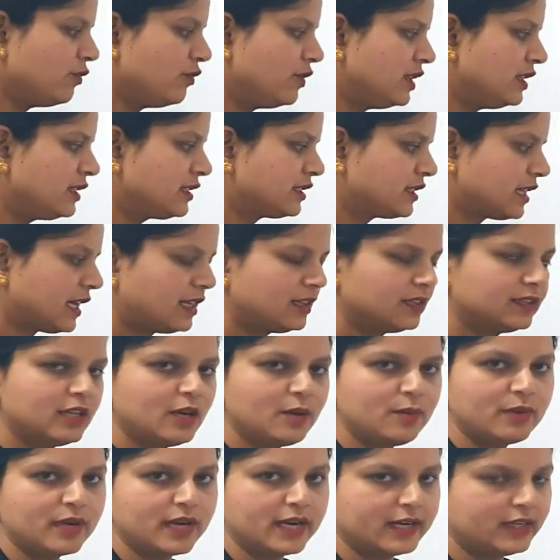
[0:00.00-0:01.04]
will sell
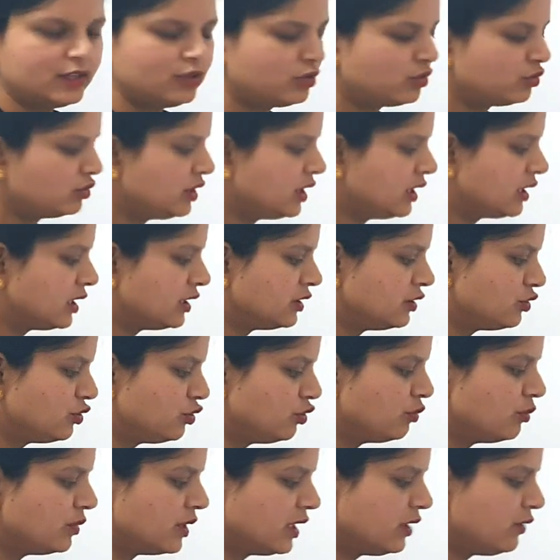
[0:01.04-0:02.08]
the bread to the
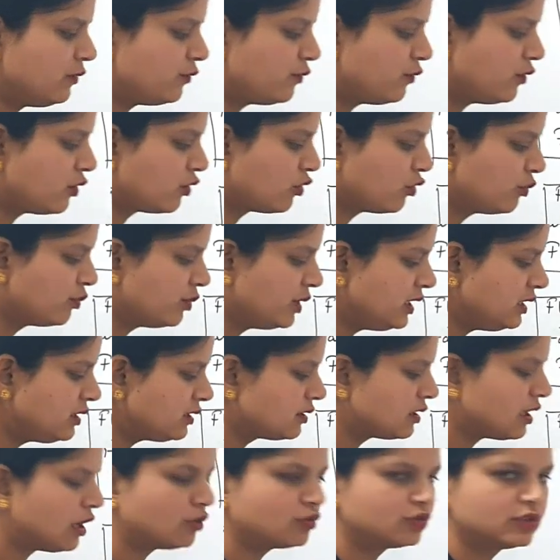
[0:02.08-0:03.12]
consumer for rupees
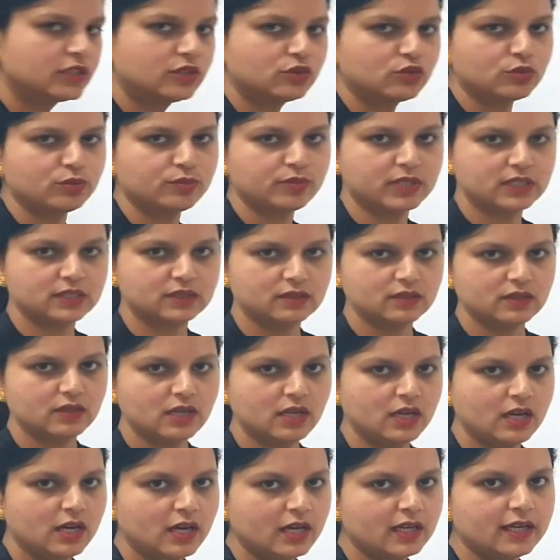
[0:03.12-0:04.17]
one thousand rupees.
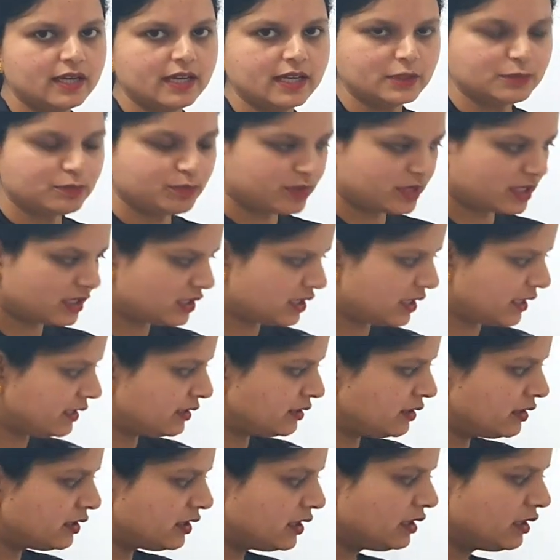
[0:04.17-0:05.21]
He has
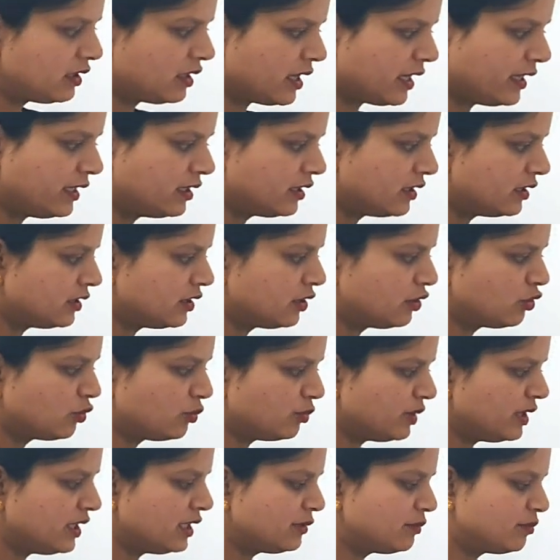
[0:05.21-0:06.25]
purchased it in nine hundred
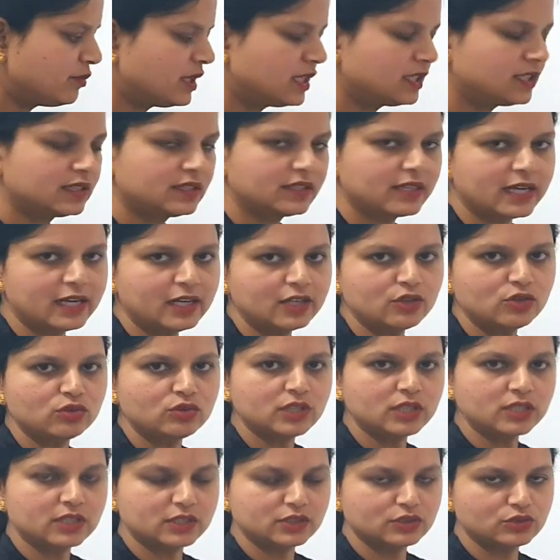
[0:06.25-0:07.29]
rupees but sell to
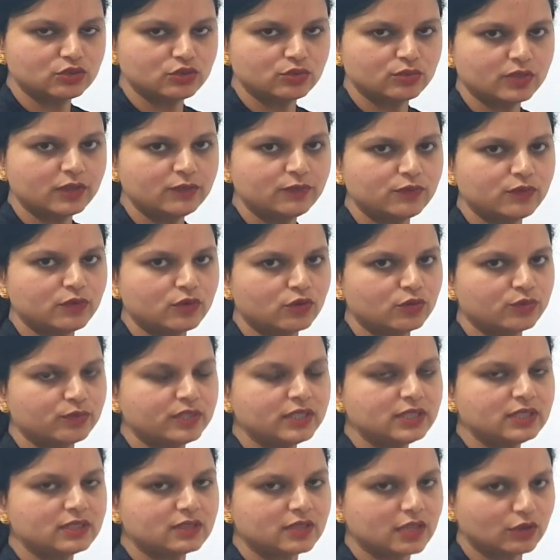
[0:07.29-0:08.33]
the consumer for
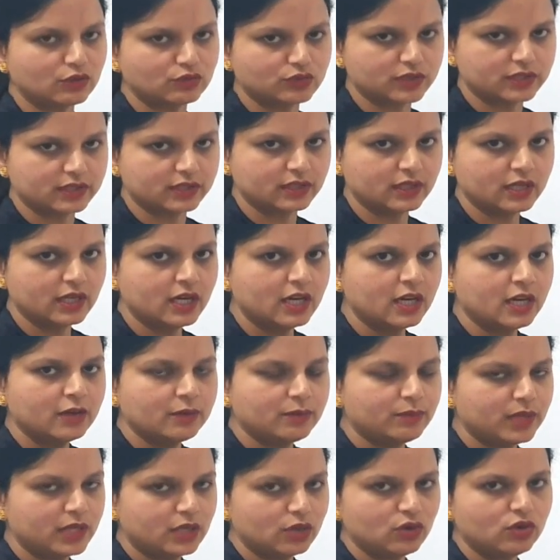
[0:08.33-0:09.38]
rupees one thousand
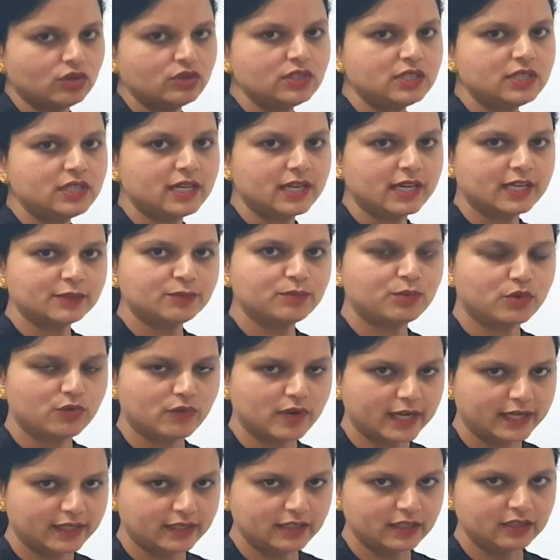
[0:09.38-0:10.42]
because he has
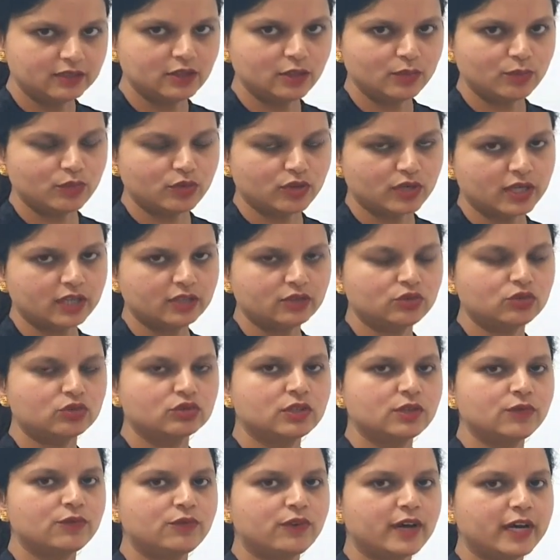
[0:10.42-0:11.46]
provided the product to
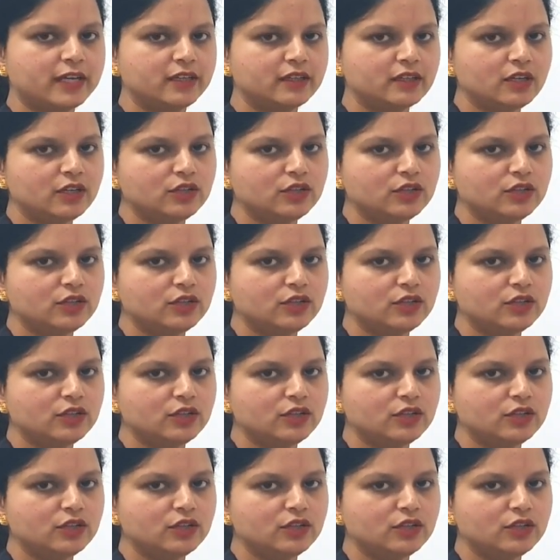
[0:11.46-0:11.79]
the final